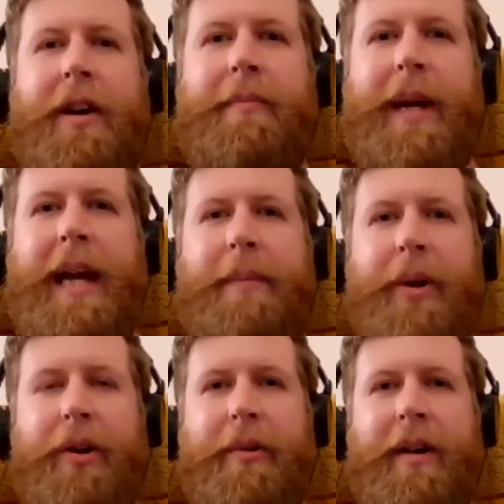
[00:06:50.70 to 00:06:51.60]
some
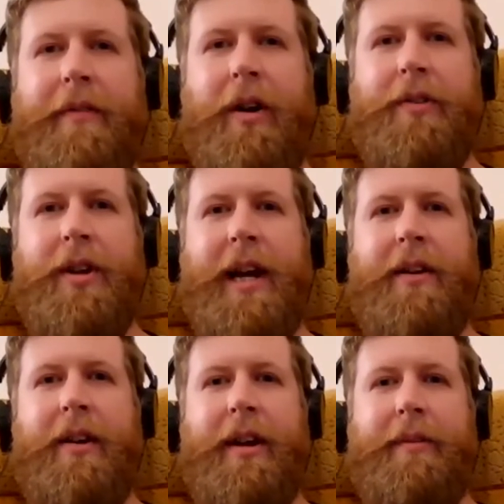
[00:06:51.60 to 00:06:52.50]
people who were involved in
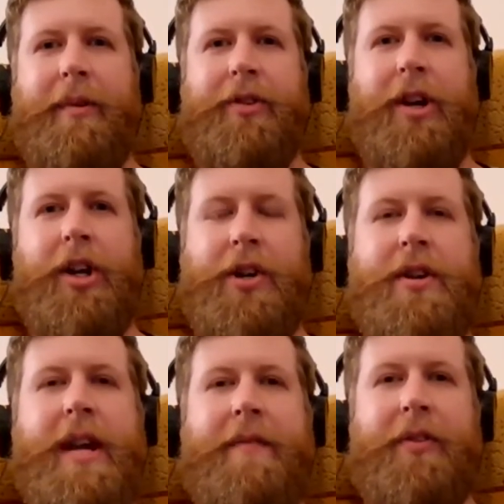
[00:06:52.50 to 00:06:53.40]
that early research
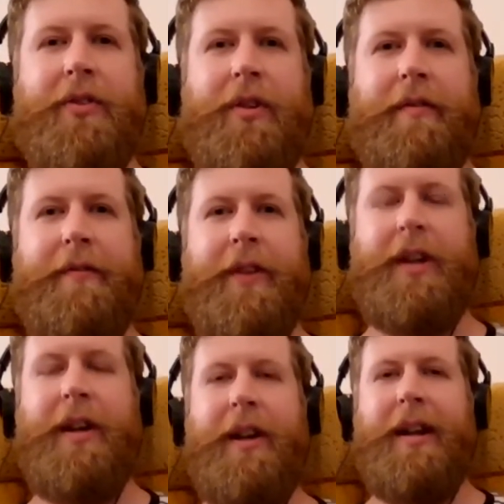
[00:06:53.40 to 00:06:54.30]
never sort of
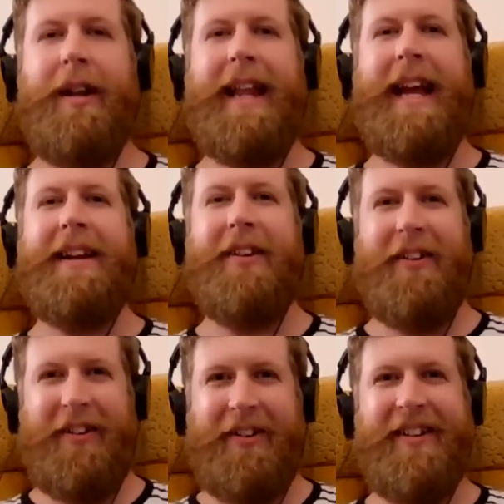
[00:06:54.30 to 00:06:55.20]
let
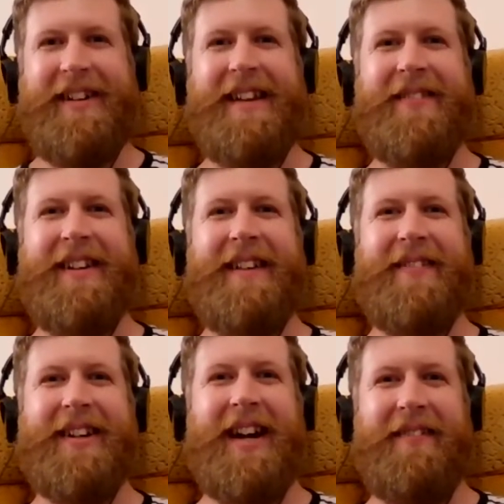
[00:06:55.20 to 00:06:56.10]
go, never
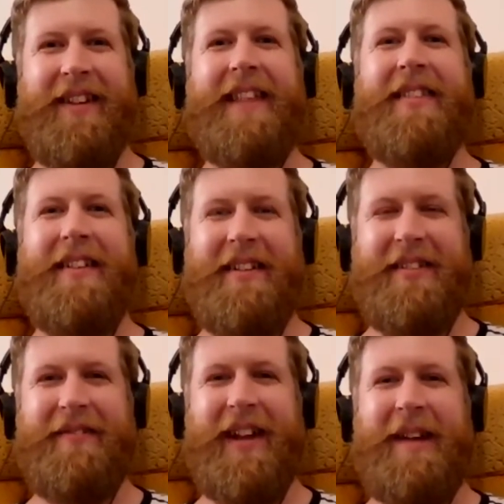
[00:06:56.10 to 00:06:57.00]
never kind of let the,
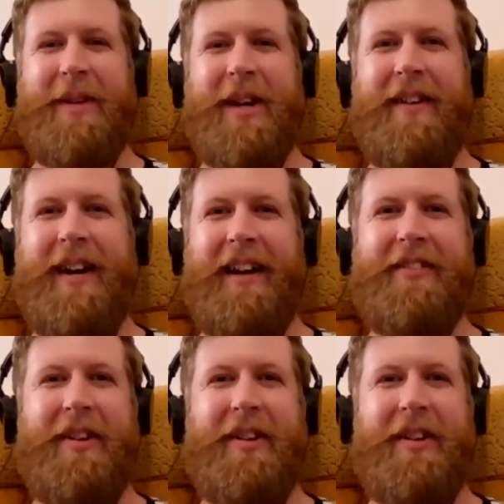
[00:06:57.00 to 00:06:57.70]
the flame go out.